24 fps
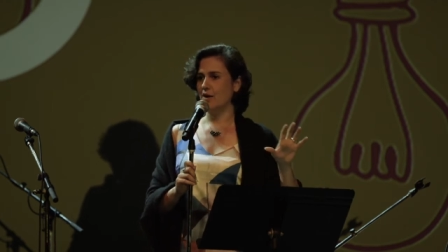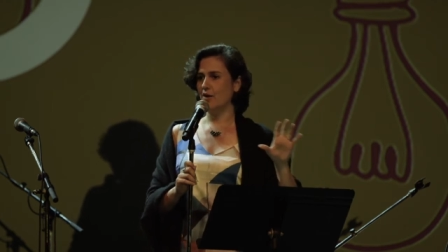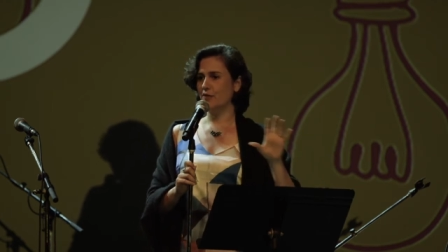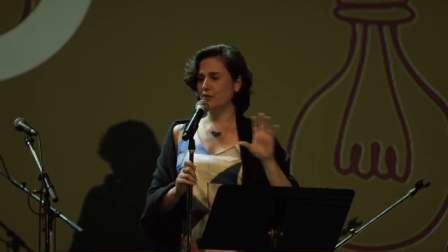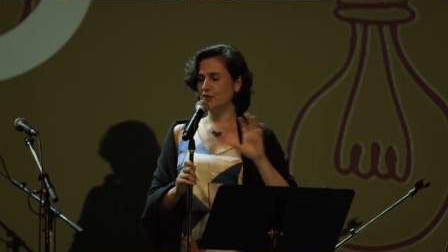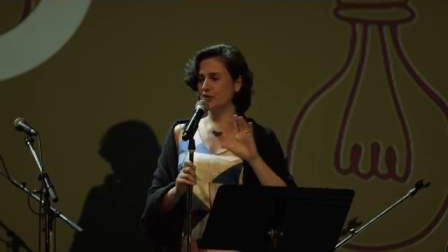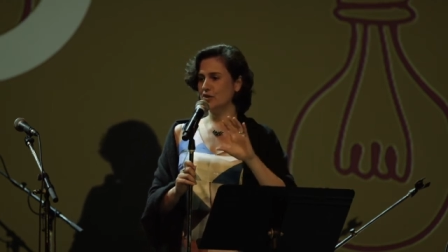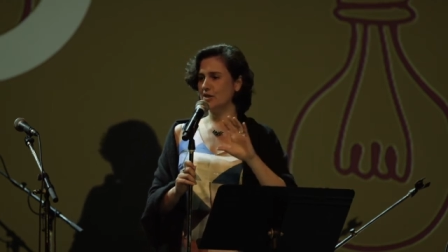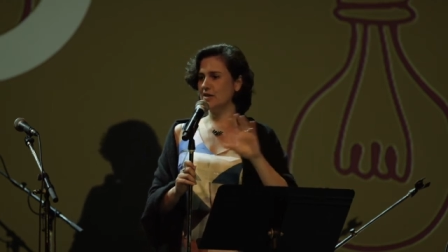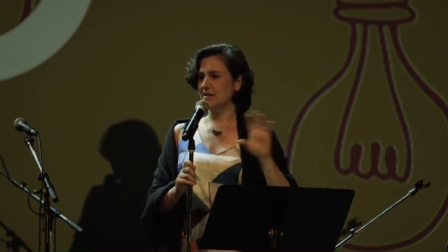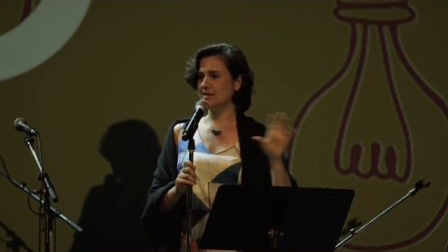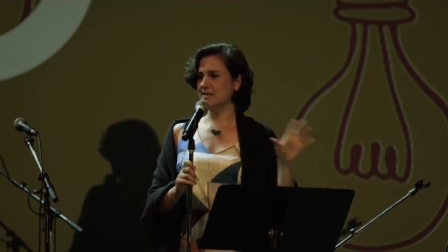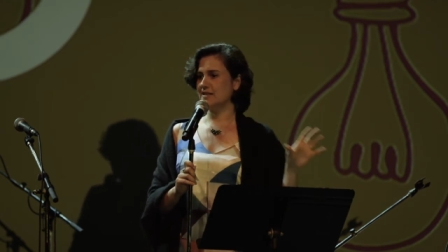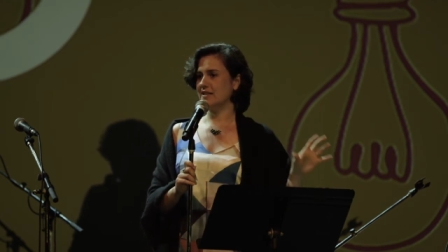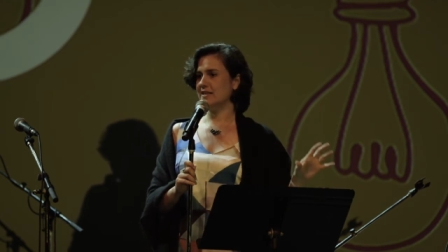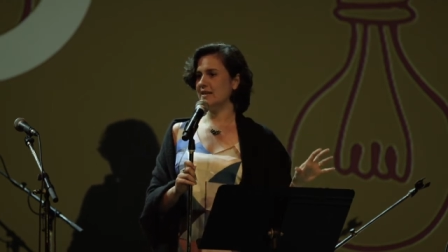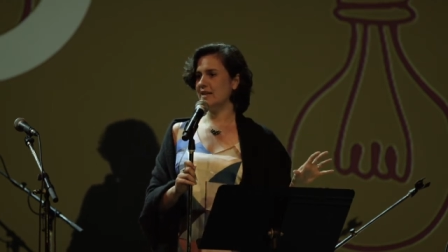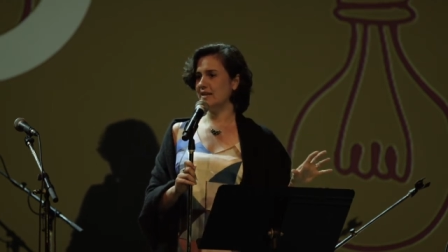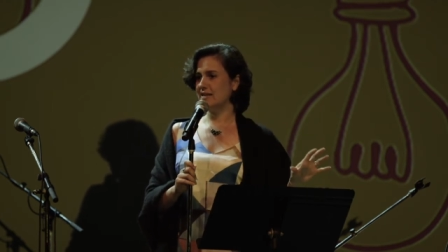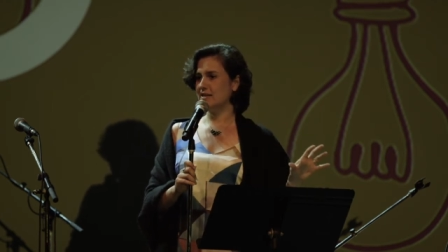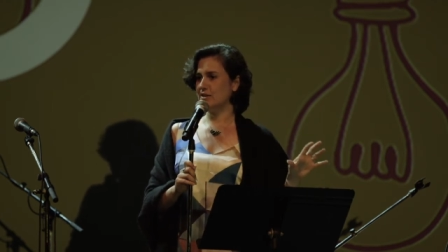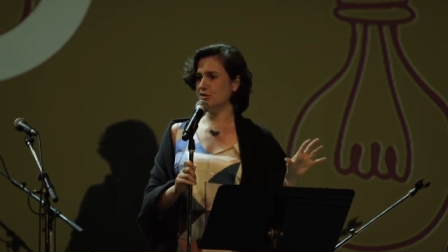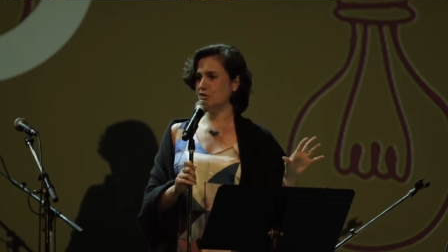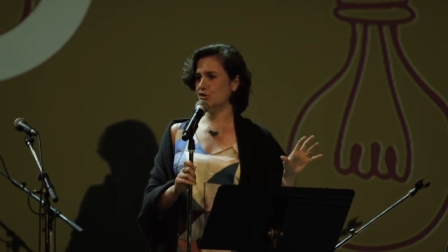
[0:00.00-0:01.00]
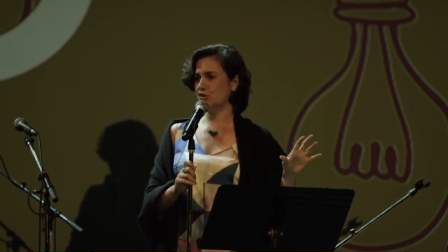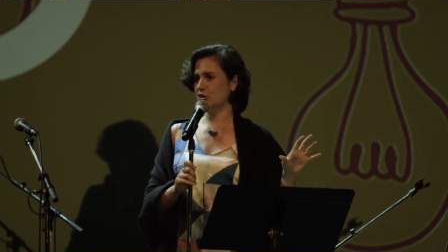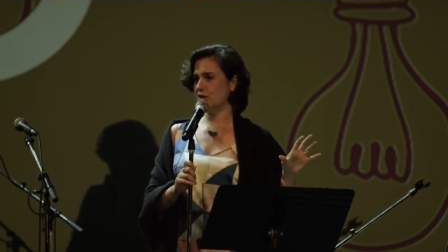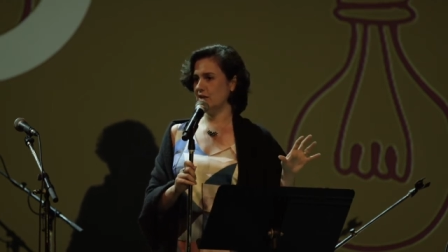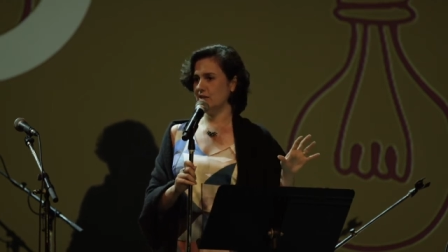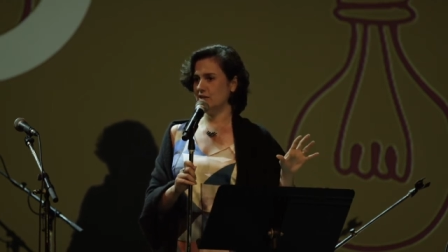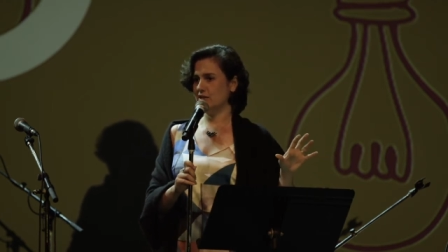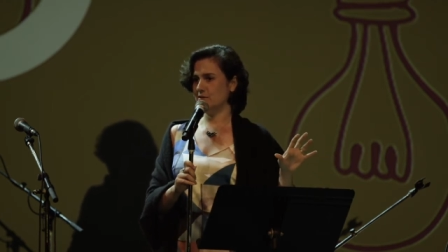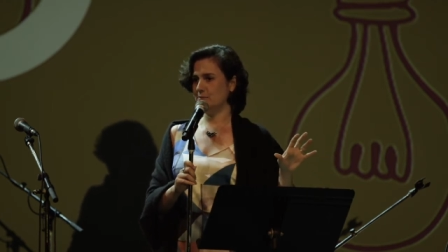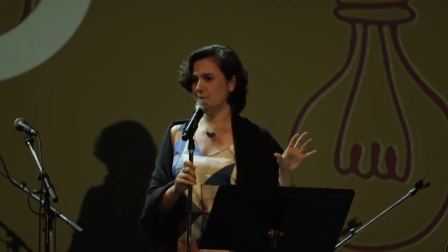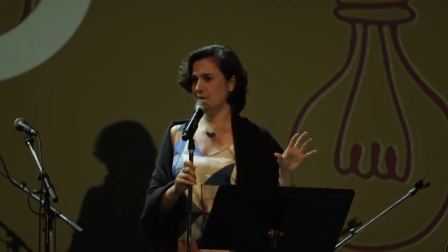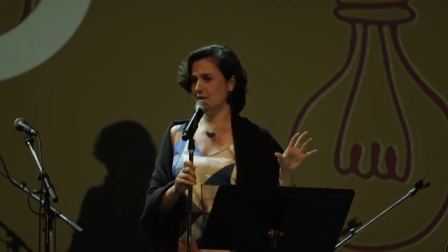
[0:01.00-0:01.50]
of translating
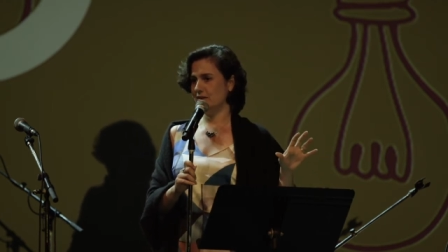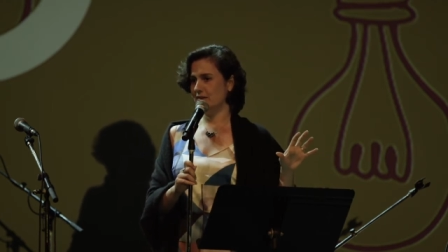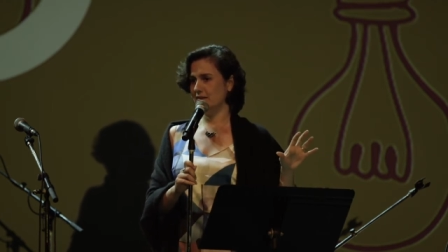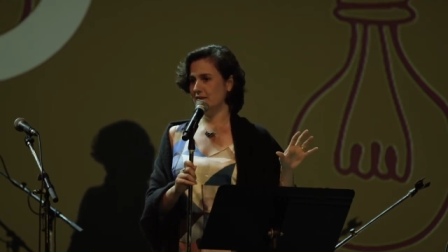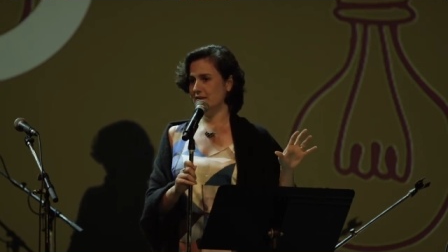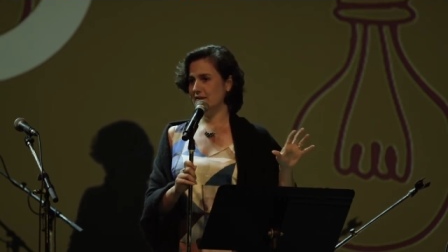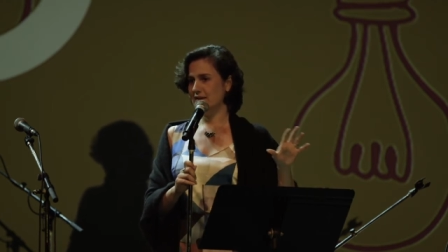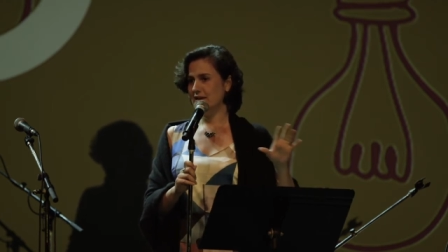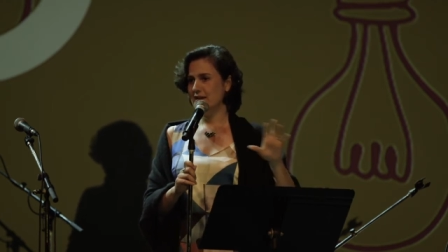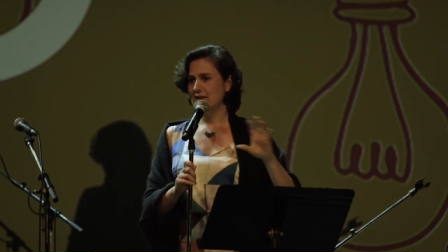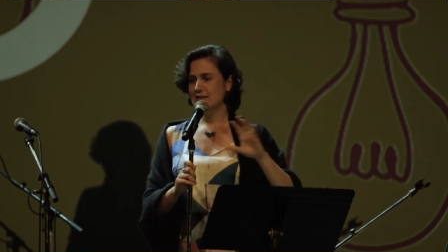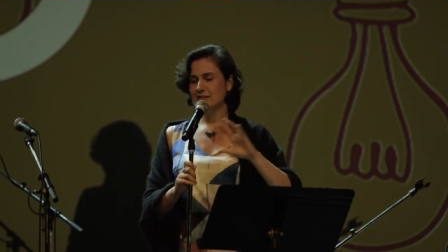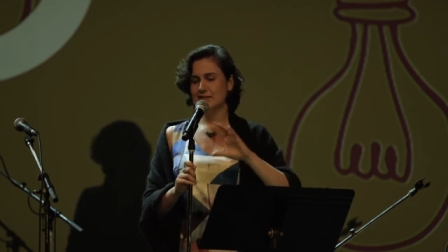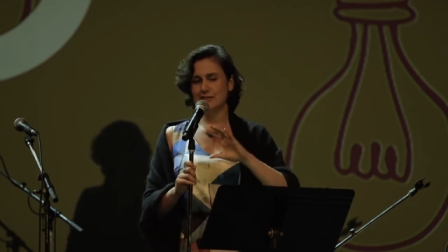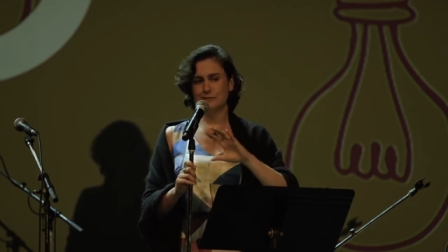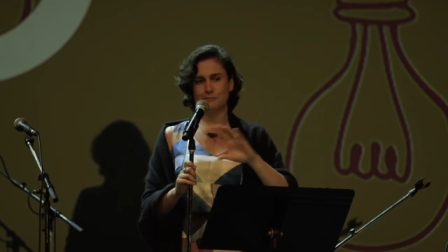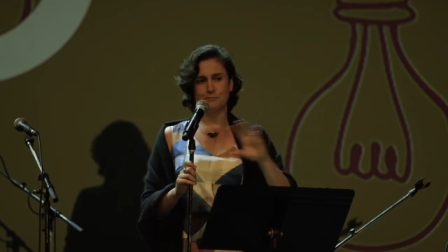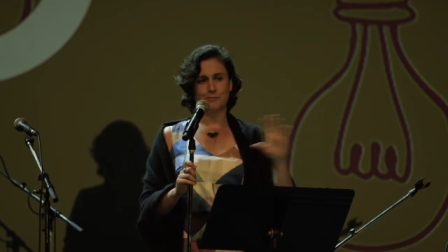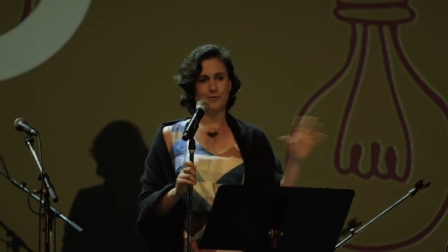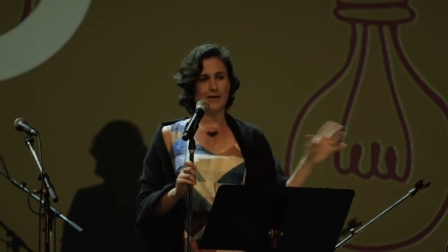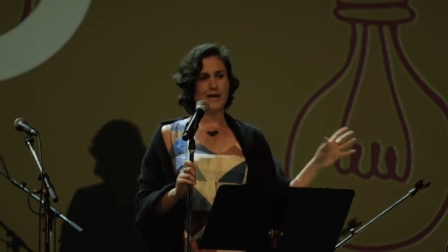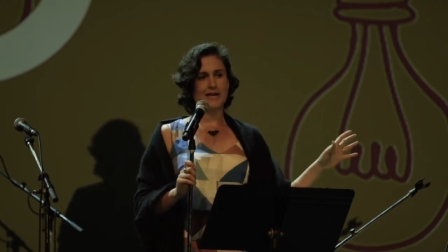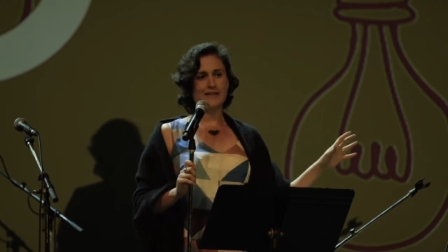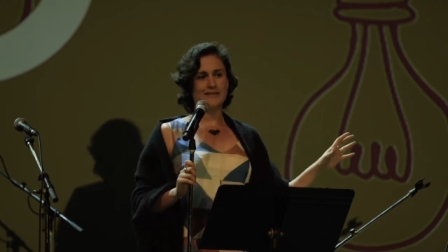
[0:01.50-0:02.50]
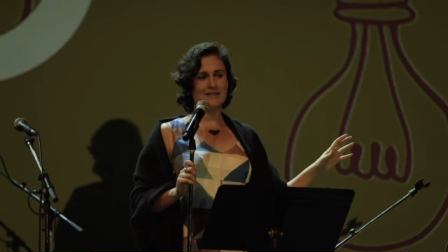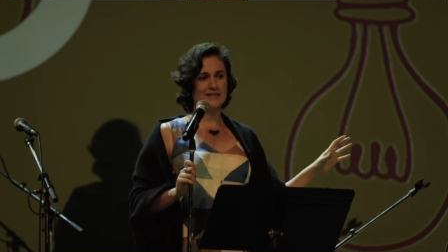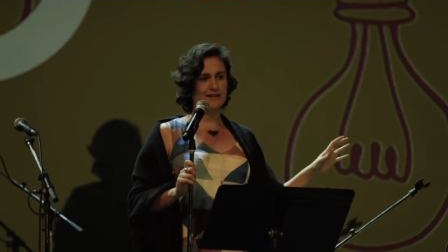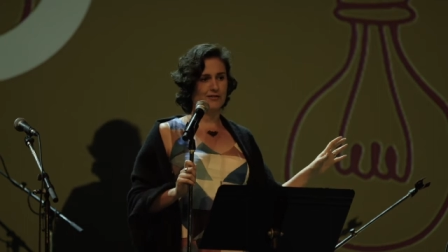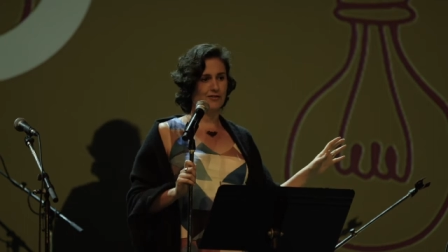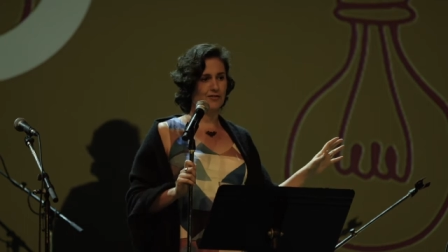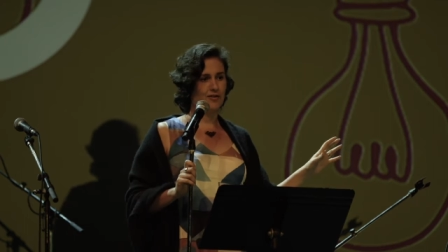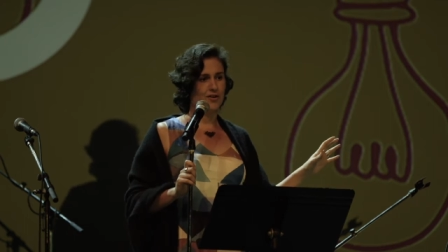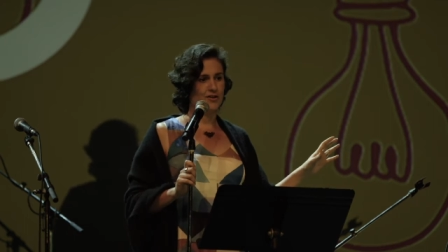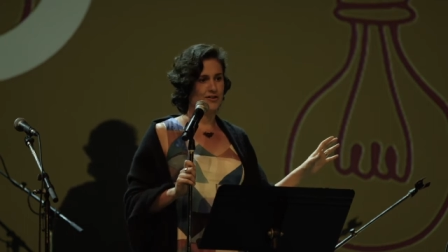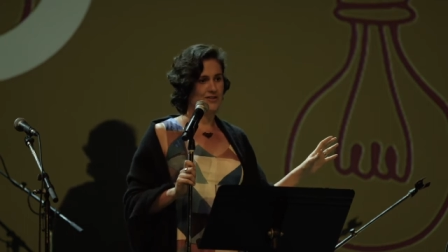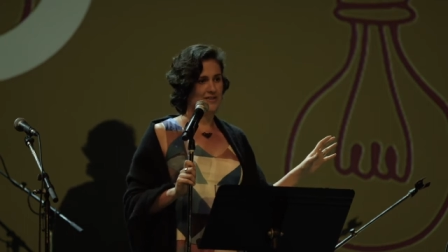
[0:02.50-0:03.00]
Shakespeare spreads
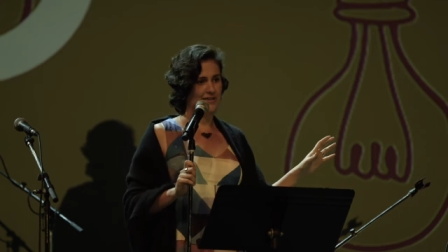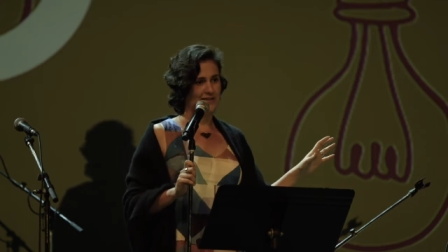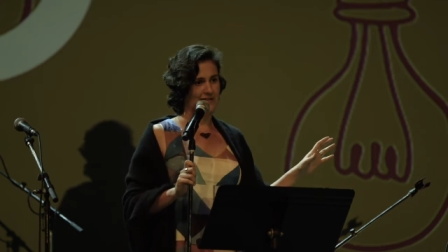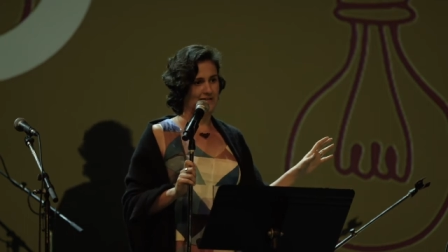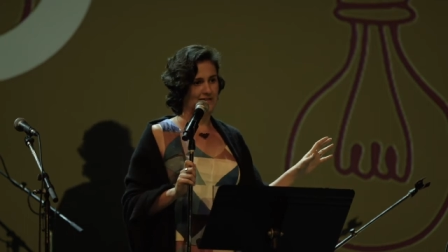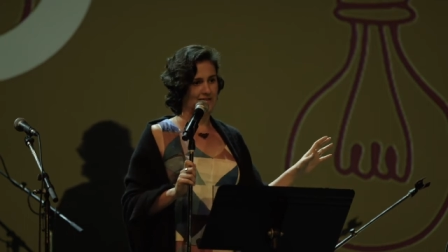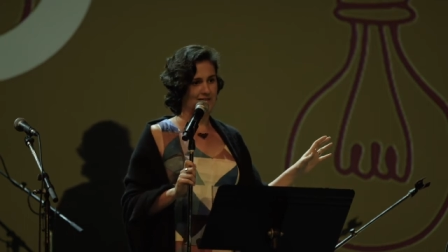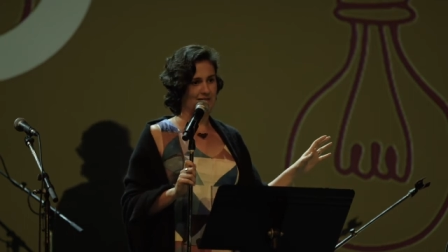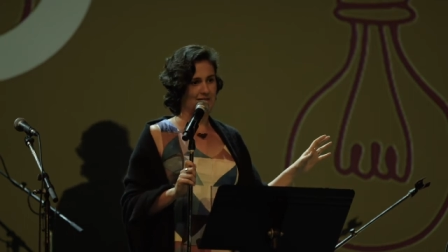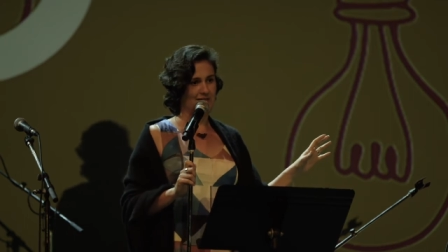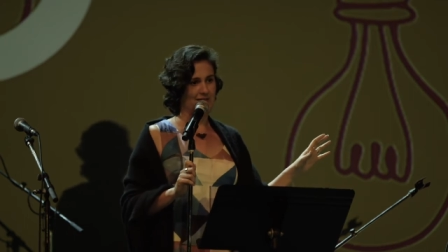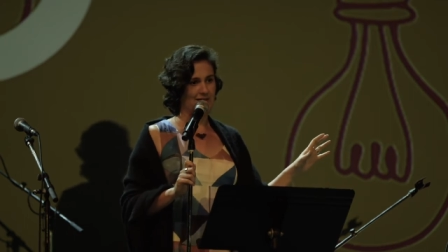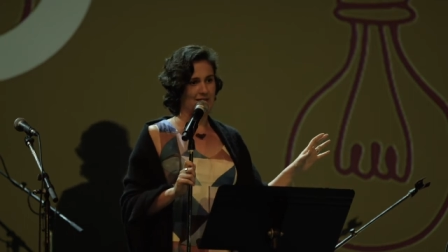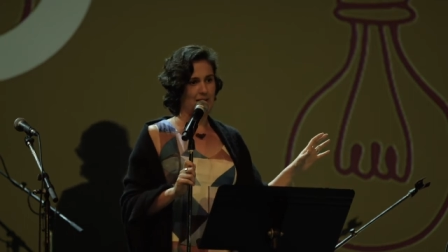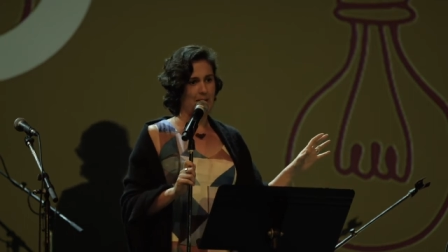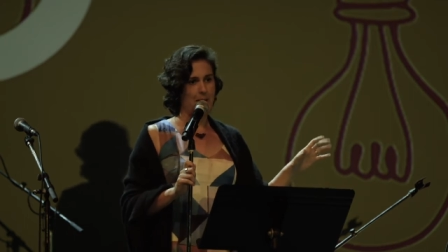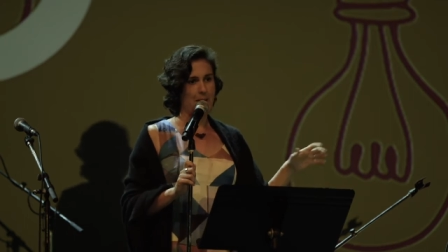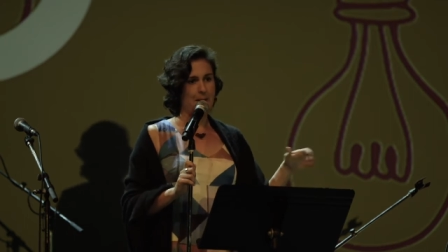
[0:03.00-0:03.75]
across India.